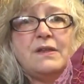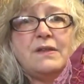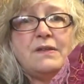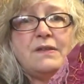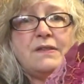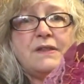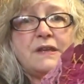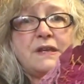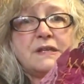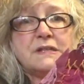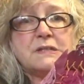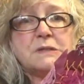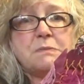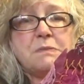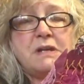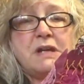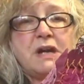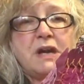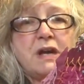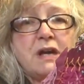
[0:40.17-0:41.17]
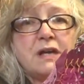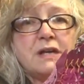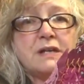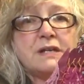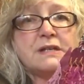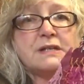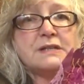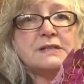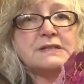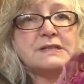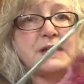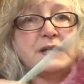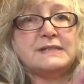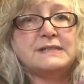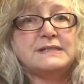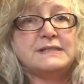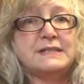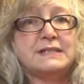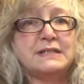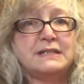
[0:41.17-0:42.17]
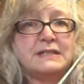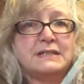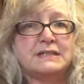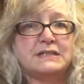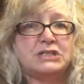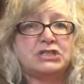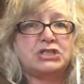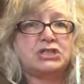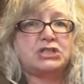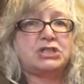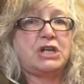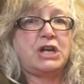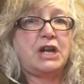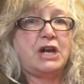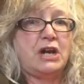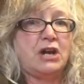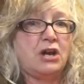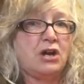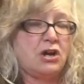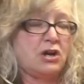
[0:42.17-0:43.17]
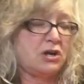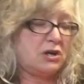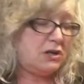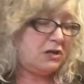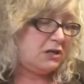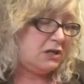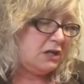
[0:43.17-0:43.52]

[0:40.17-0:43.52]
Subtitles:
these because I sit in this chair